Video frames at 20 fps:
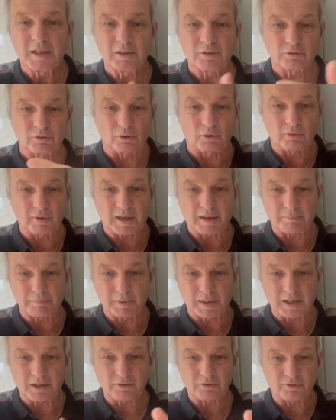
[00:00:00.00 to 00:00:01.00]
So that
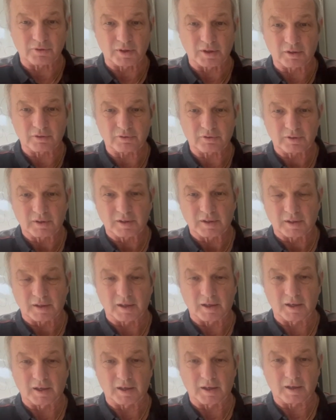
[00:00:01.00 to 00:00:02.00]
means that
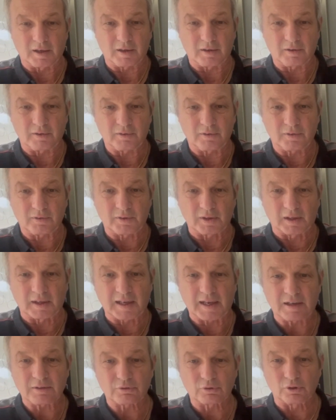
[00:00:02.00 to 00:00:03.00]
the
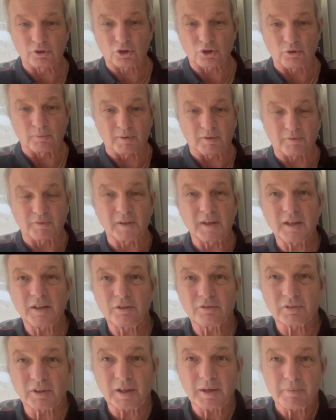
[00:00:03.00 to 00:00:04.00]
line's going to come off
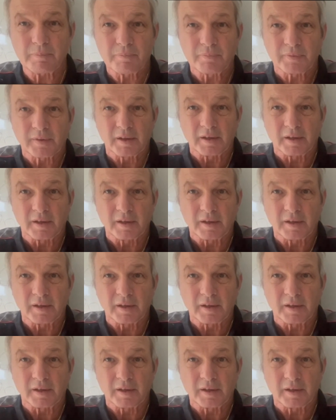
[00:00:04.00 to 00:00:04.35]
easy